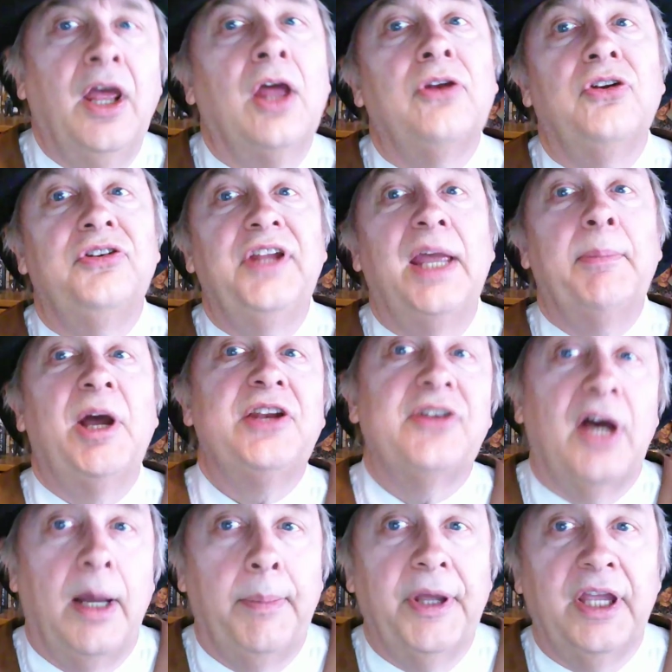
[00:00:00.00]
Today my
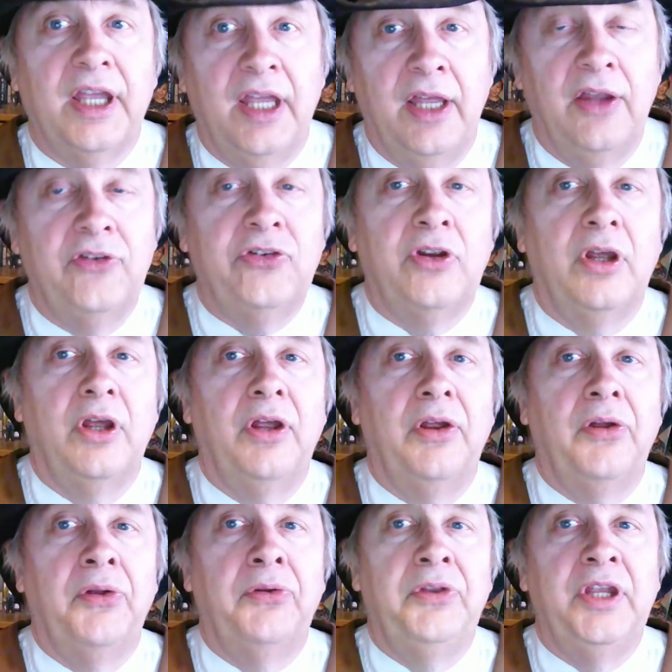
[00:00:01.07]
topic is
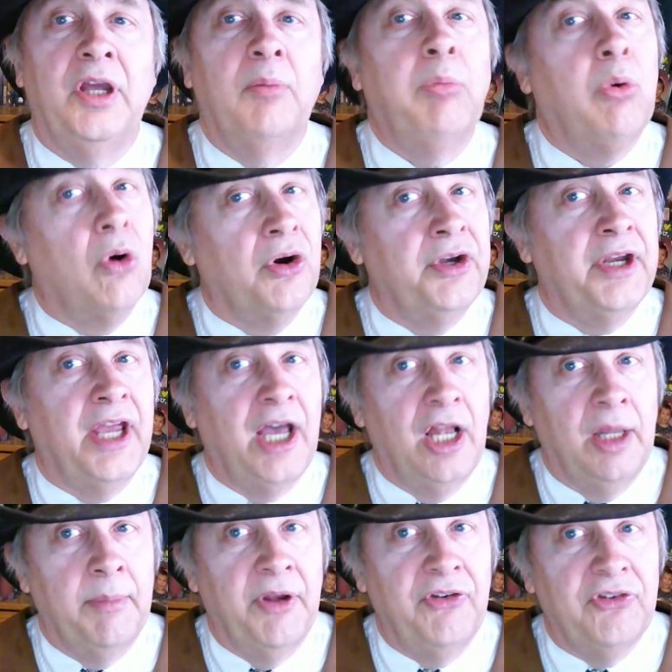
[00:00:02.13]
the important
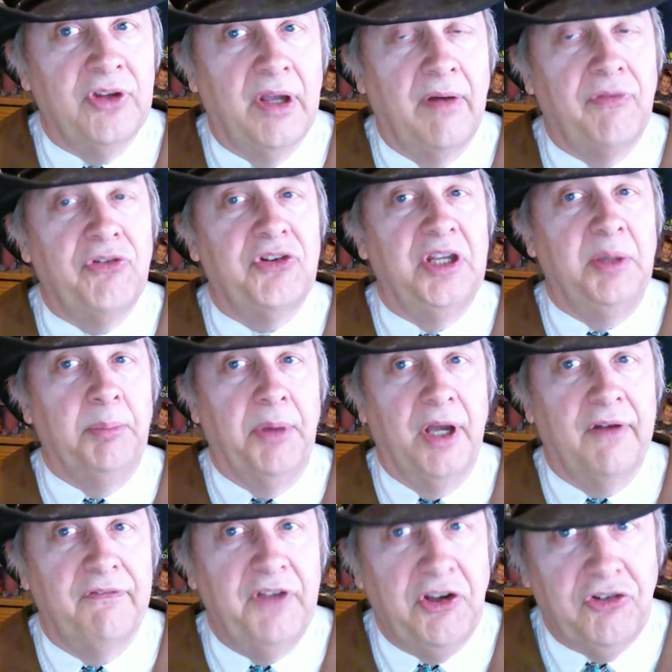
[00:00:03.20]
elements of steampunk
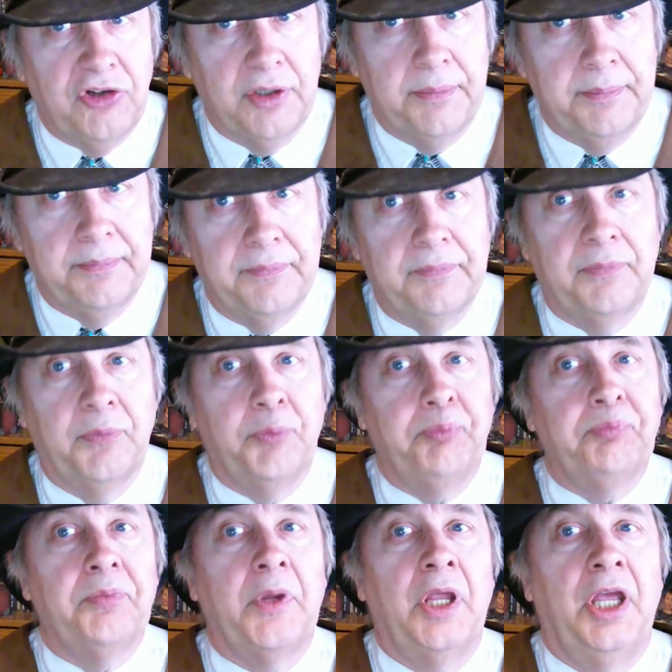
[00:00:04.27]
fiction,
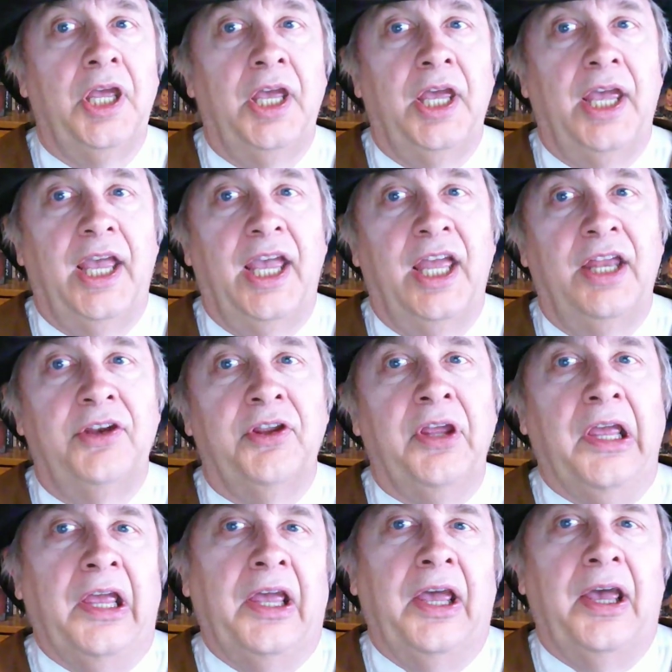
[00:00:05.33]
and
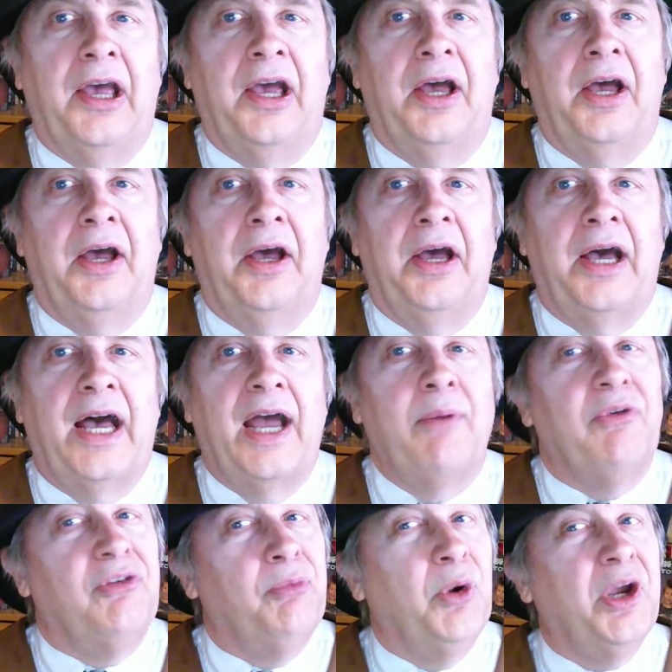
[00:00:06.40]
I
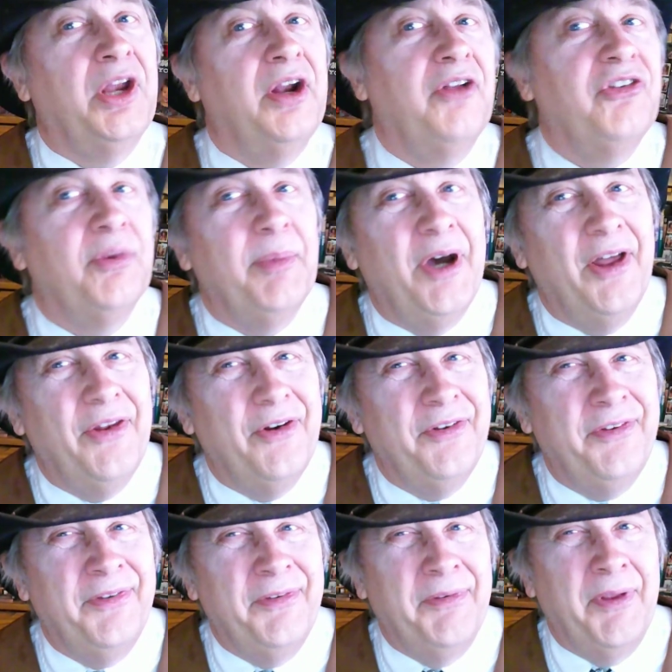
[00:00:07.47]
was working on some other
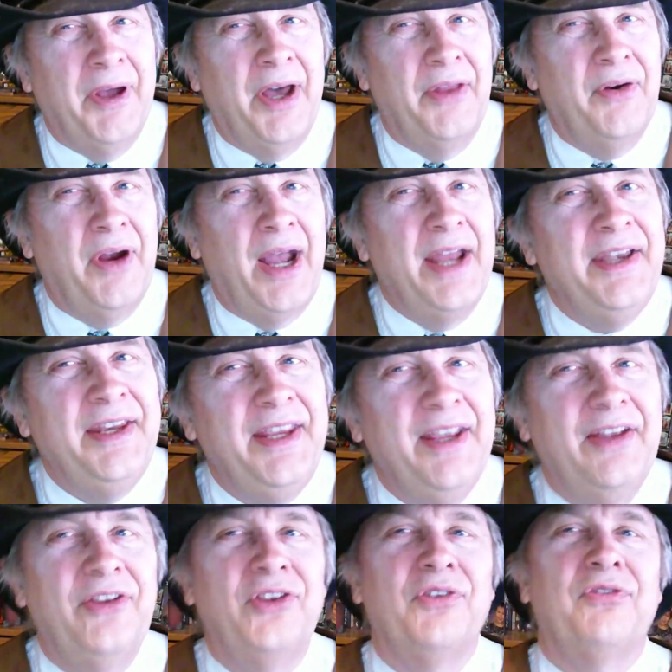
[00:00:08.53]
other
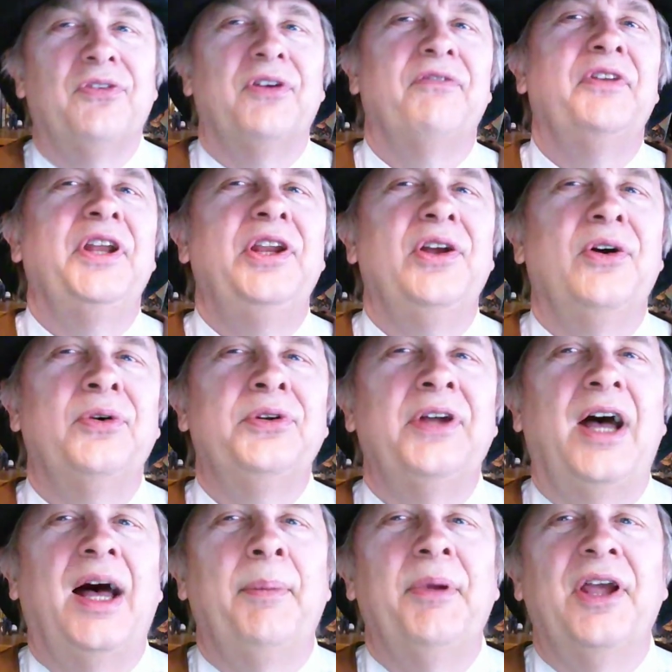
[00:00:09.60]
ideas for video
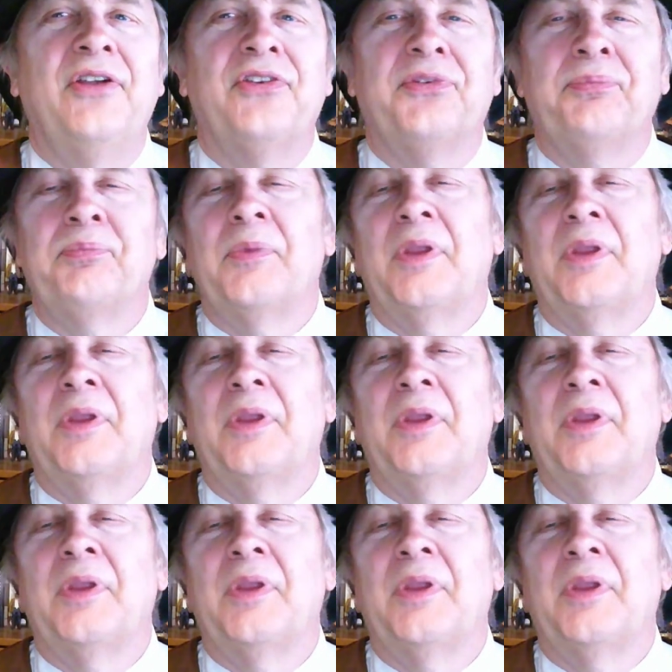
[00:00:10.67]
topics,